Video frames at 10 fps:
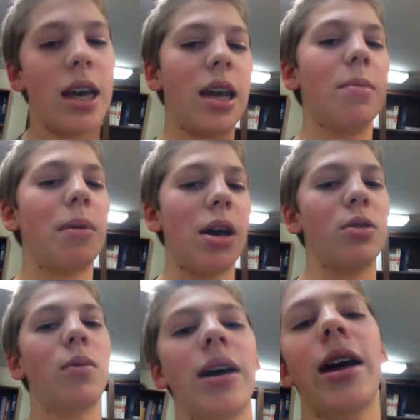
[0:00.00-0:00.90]
And by
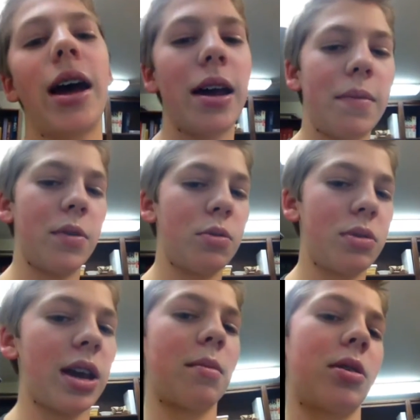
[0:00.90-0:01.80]
the way, I have a new
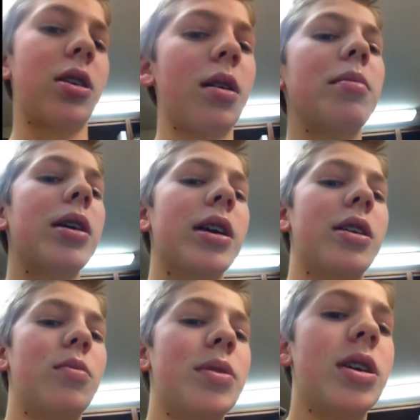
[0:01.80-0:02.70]
camera coming.
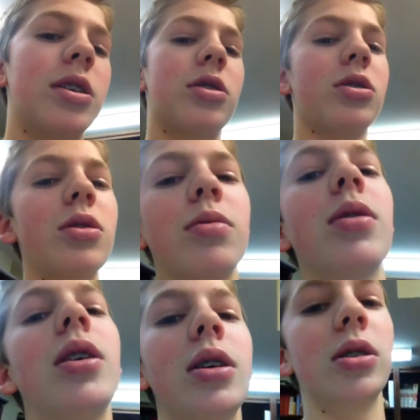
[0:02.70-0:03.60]
It'll be here soon.